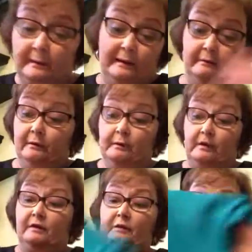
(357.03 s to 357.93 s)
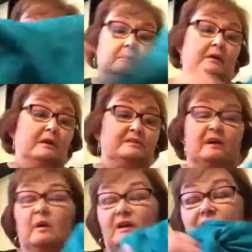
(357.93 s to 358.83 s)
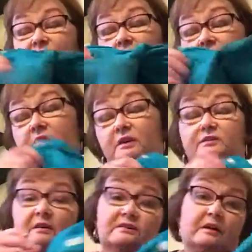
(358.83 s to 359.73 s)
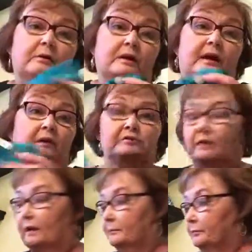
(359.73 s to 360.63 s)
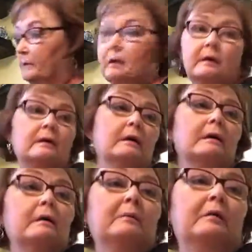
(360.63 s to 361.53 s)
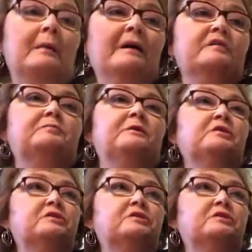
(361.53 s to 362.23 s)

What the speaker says: I don't know anything about it, but I saw it and it felt good, so I said, okay, I'll try. Bought my husband a